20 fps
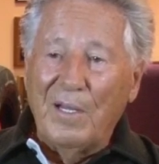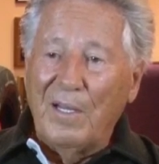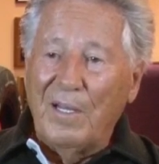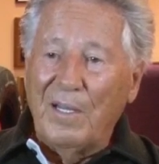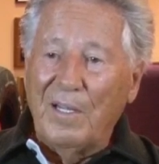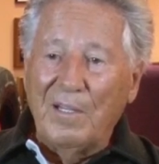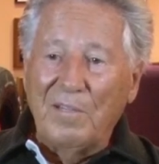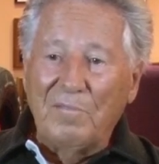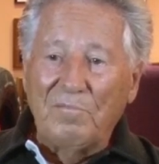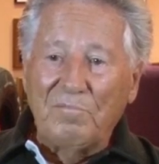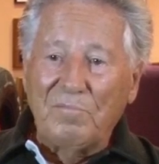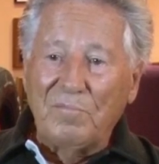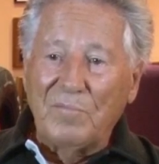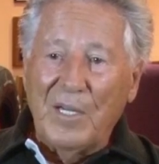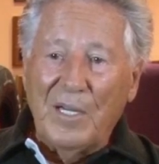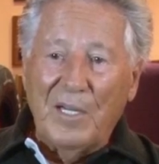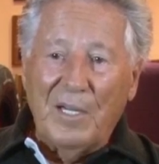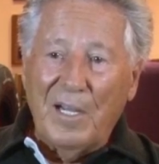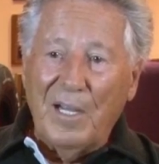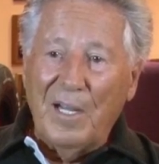And
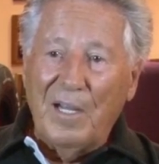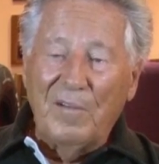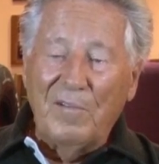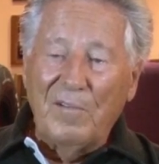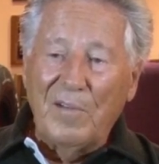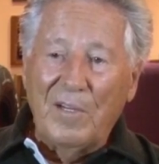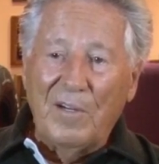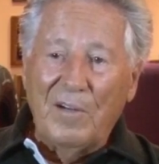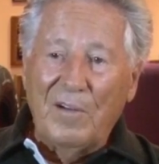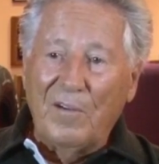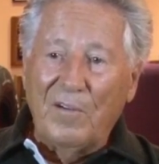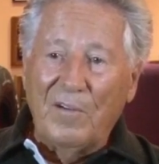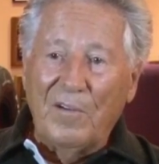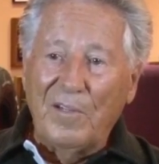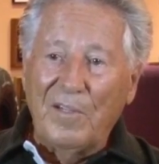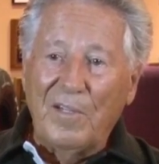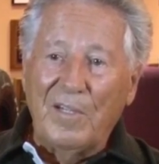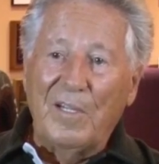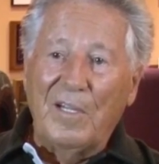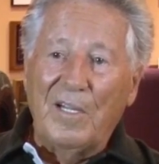again, you know,
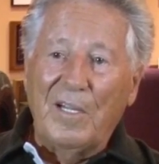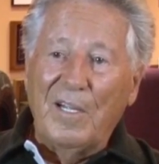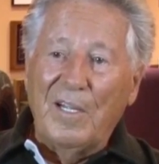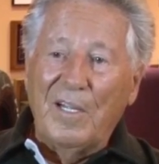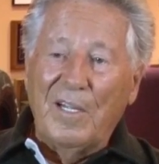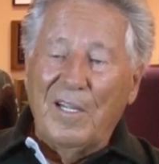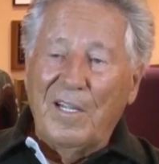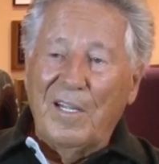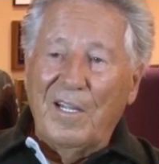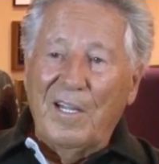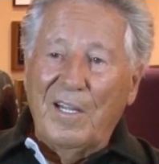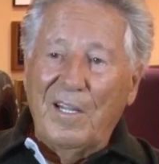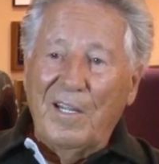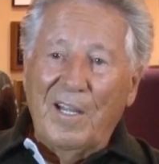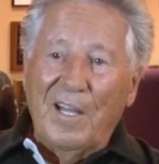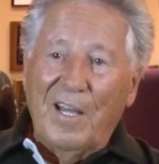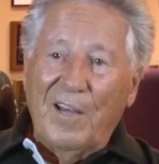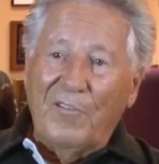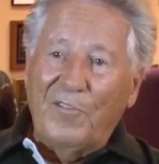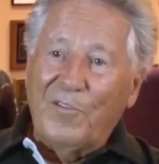
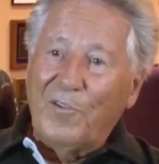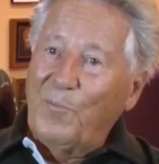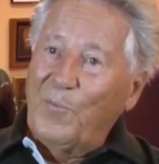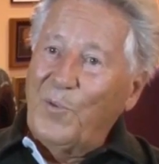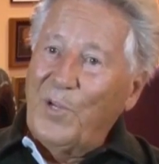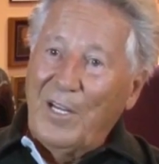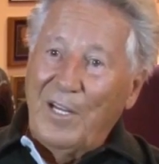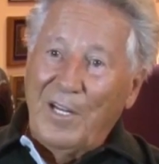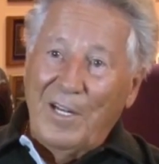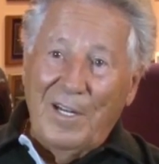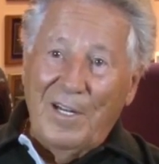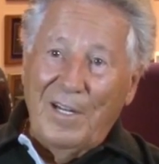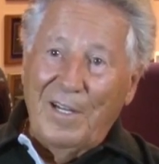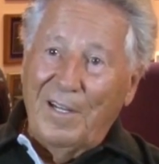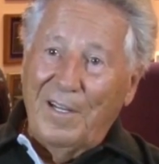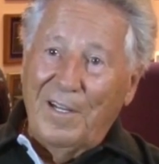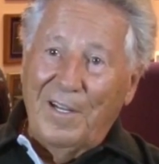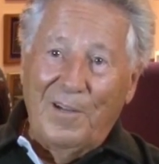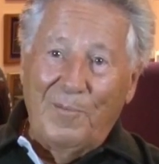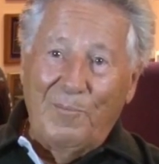after being
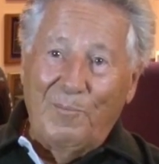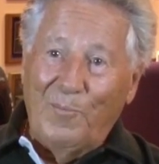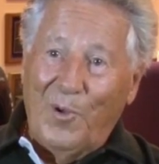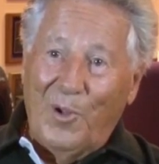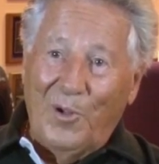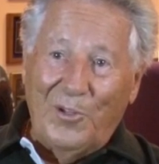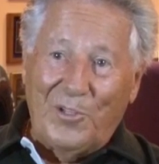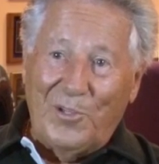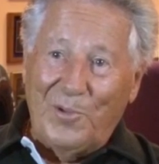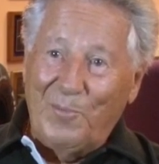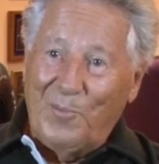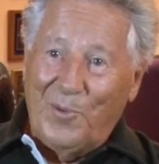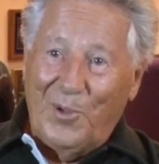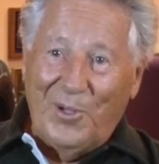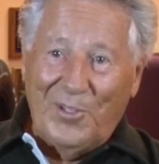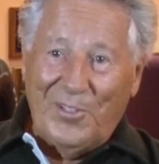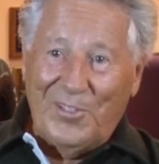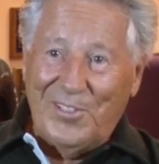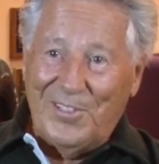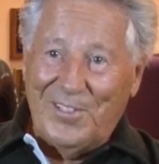a
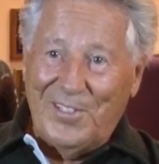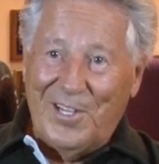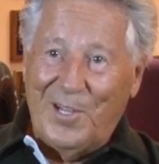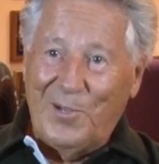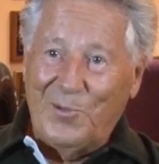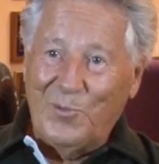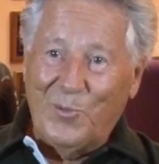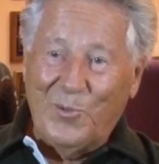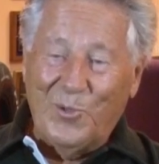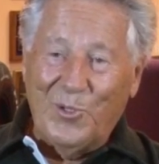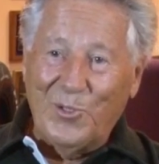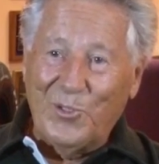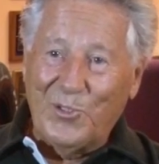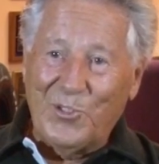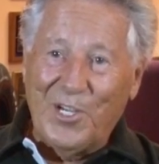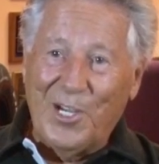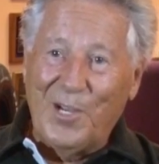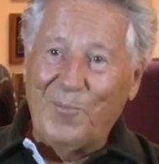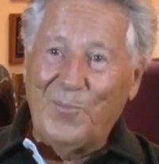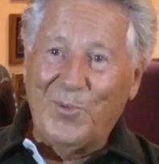multi-time world
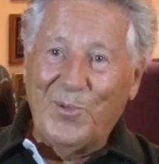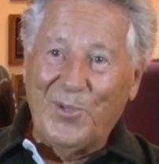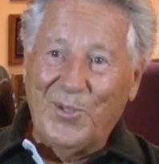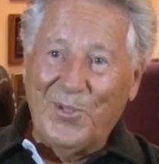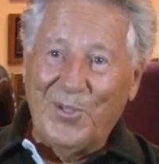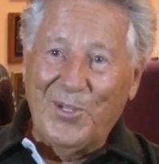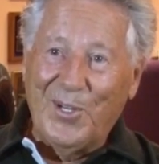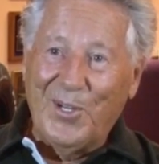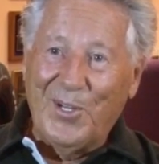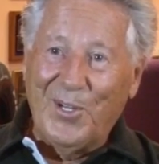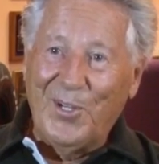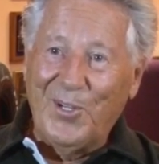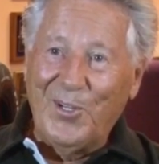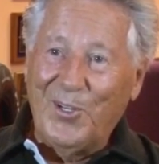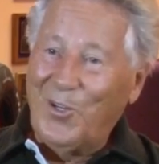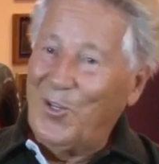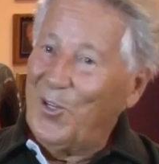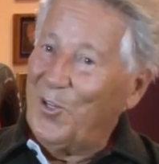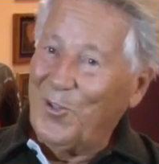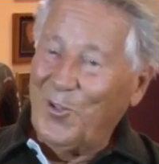champion,
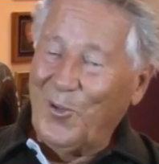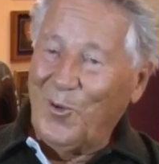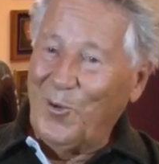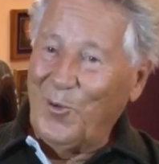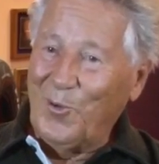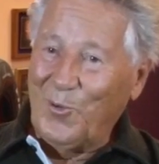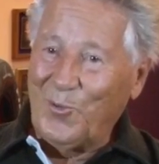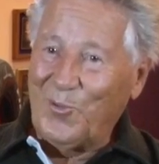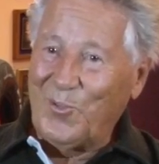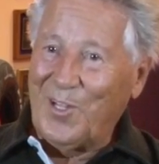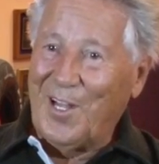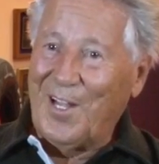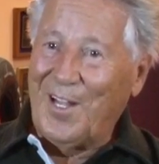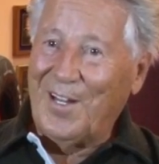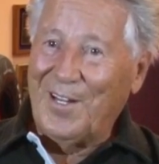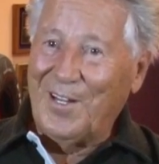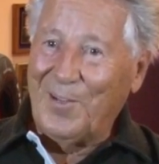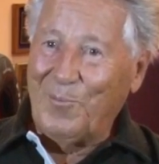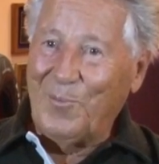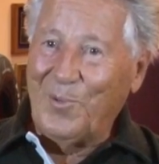you know, you don't lose
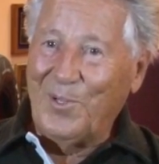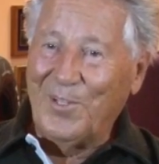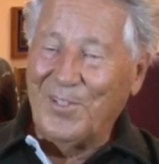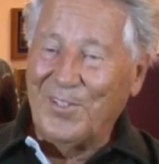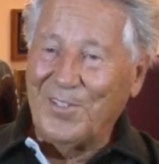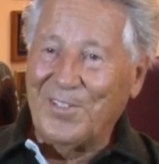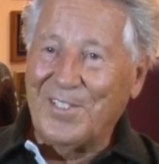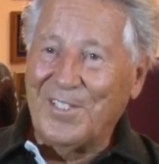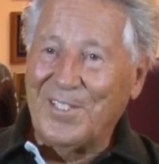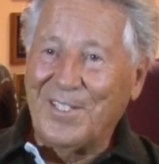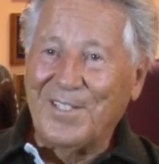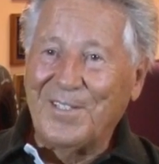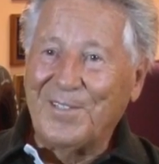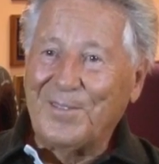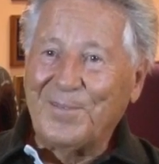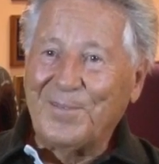that ability.